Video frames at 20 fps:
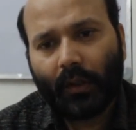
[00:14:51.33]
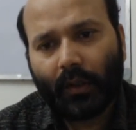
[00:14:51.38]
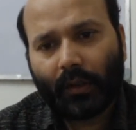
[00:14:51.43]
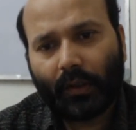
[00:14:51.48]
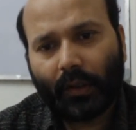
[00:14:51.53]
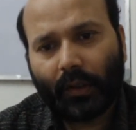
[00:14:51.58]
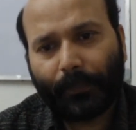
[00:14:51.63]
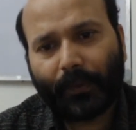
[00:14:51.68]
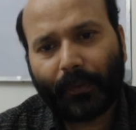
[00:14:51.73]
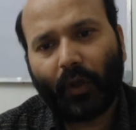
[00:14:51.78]

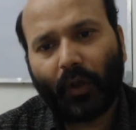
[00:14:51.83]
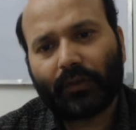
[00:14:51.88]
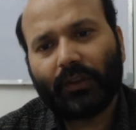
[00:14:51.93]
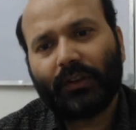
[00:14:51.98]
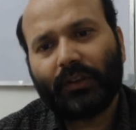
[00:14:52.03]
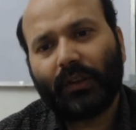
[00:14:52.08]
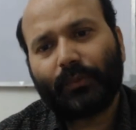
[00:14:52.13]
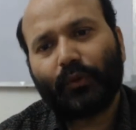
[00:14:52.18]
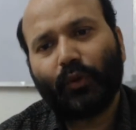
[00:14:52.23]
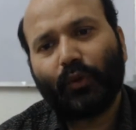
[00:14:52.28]
The
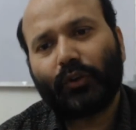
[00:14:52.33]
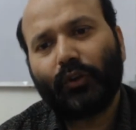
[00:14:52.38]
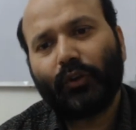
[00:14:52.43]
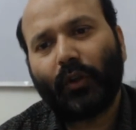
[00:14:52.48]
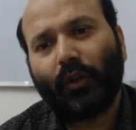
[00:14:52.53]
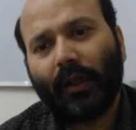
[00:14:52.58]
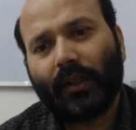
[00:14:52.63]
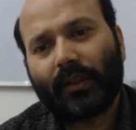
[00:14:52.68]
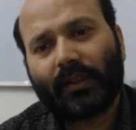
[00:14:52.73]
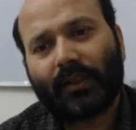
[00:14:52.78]
process of
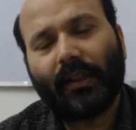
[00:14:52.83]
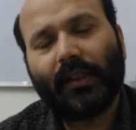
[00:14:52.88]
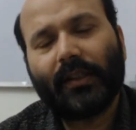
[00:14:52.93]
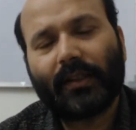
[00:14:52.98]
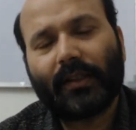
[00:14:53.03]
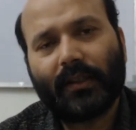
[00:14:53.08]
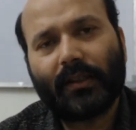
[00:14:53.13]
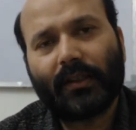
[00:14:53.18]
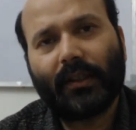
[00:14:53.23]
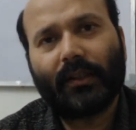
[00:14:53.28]
socio-cultural
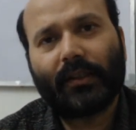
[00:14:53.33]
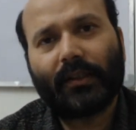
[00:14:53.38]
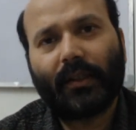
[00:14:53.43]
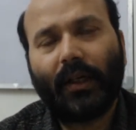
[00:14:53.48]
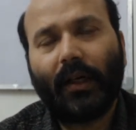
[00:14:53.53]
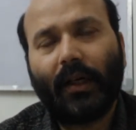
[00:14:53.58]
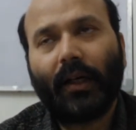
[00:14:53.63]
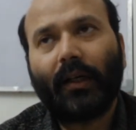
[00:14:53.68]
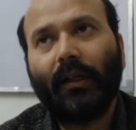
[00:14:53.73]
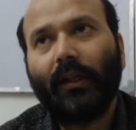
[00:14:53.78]
changes
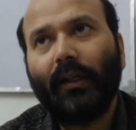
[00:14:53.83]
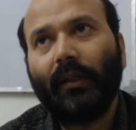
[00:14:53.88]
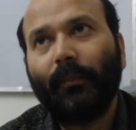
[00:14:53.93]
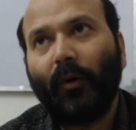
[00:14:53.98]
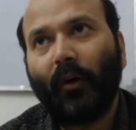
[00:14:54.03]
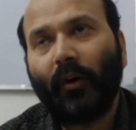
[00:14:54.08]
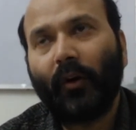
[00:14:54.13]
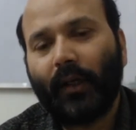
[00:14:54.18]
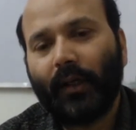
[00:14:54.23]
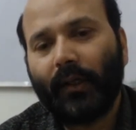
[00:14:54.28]
occurring in
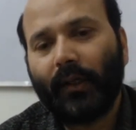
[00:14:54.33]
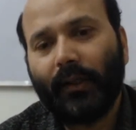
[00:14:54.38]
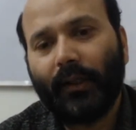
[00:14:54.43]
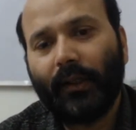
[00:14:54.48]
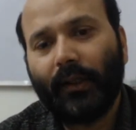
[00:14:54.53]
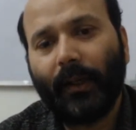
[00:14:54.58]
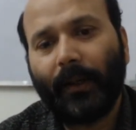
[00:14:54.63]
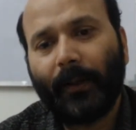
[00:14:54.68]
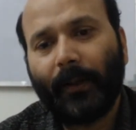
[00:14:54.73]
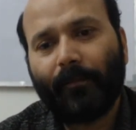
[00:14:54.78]
modern
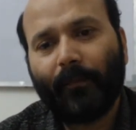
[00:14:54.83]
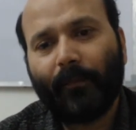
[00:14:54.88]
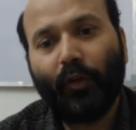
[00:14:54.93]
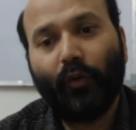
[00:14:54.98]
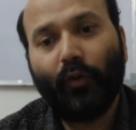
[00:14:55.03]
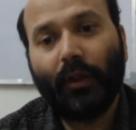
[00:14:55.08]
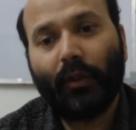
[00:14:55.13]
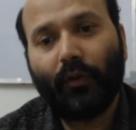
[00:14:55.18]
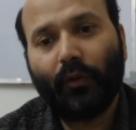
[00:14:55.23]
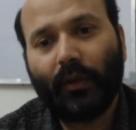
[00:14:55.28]
India, you
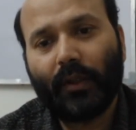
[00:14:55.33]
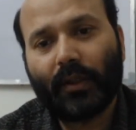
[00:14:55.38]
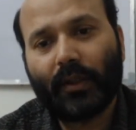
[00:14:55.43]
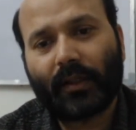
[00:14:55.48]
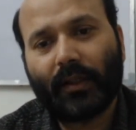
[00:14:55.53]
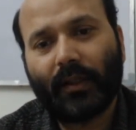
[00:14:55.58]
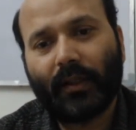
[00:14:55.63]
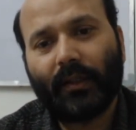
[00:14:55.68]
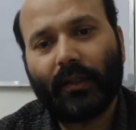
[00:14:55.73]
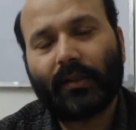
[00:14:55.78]
need to
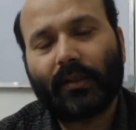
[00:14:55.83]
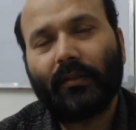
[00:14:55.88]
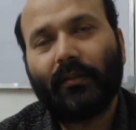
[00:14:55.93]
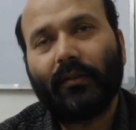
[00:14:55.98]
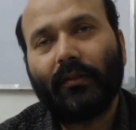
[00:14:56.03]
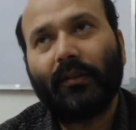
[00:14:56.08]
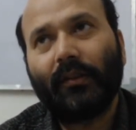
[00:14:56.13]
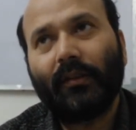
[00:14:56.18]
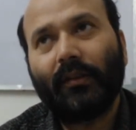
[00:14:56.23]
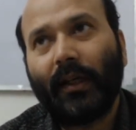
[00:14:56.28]
discuss.
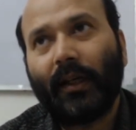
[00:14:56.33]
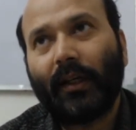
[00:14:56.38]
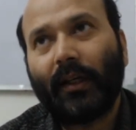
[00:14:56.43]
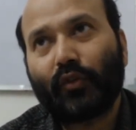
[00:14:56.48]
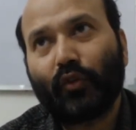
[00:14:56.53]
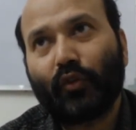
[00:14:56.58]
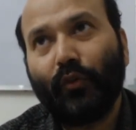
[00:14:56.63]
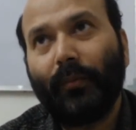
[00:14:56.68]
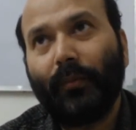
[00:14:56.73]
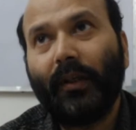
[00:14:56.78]
There are
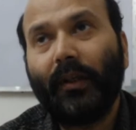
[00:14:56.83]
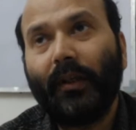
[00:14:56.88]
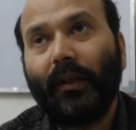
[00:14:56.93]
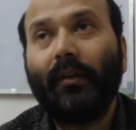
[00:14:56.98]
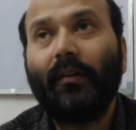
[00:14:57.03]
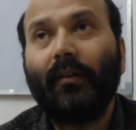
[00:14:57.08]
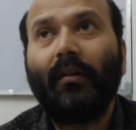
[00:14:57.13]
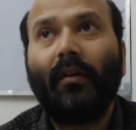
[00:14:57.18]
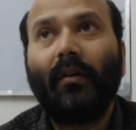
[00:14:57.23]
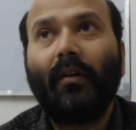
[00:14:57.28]
so
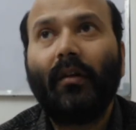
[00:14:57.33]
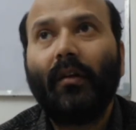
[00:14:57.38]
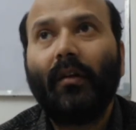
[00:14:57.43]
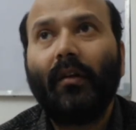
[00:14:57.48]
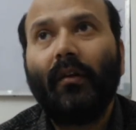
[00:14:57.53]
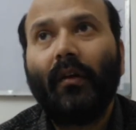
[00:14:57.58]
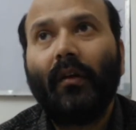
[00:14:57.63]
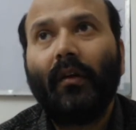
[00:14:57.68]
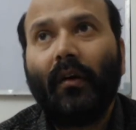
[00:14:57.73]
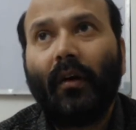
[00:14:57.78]
many
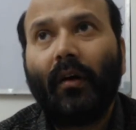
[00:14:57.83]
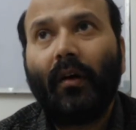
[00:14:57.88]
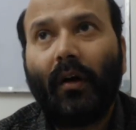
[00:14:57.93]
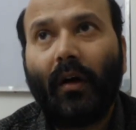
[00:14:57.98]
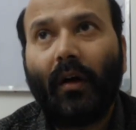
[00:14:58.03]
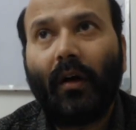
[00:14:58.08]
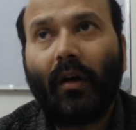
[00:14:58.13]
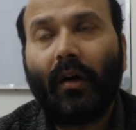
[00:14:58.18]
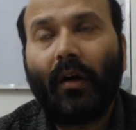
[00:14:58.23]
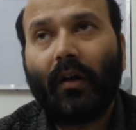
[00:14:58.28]

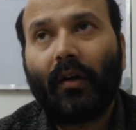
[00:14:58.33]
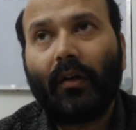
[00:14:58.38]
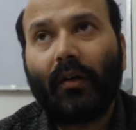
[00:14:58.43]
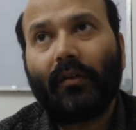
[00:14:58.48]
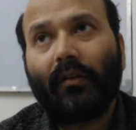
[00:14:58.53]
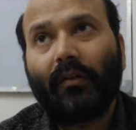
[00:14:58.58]
uh,